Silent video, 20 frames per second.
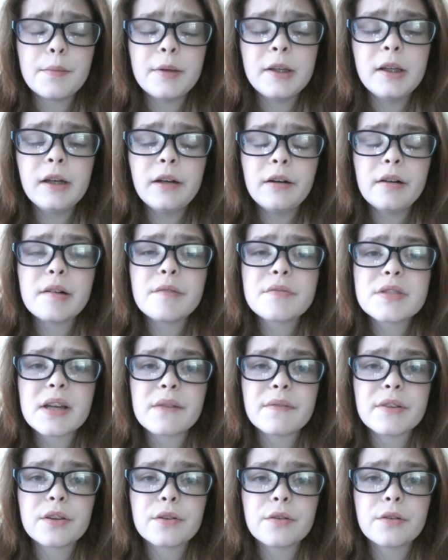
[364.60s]
the beginning of
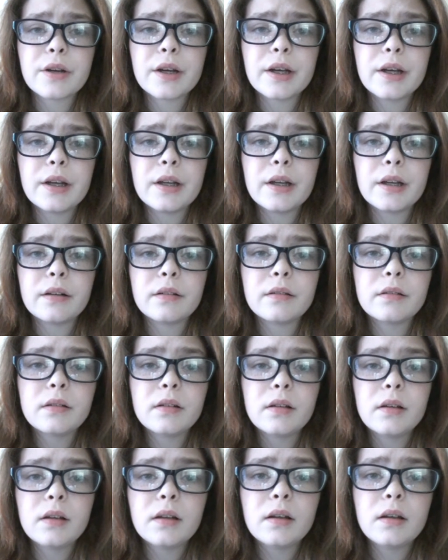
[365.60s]
7th grade, and
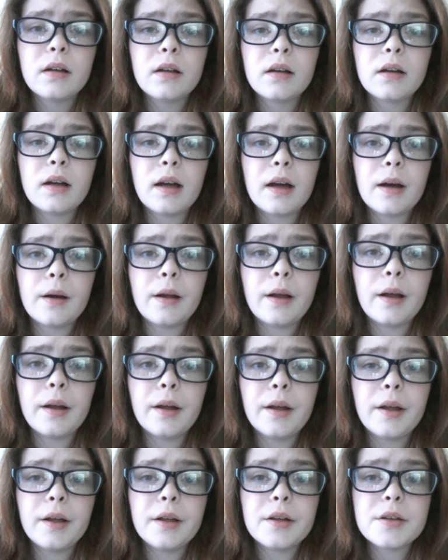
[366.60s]

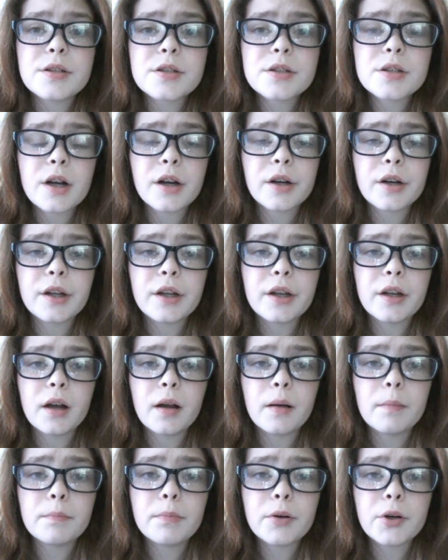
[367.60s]
I started
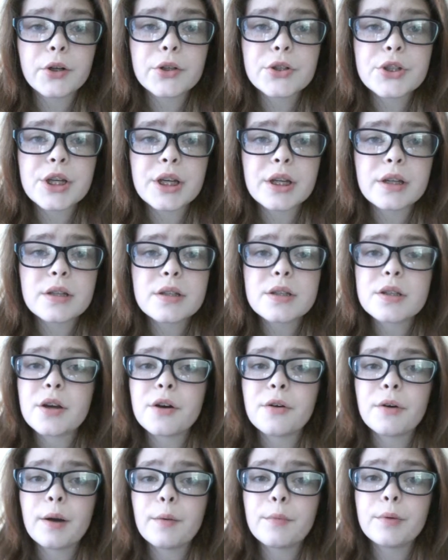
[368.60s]
purging,
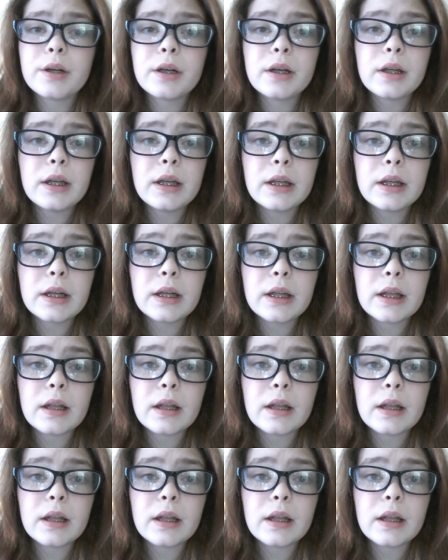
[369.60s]
so I wouldn't eat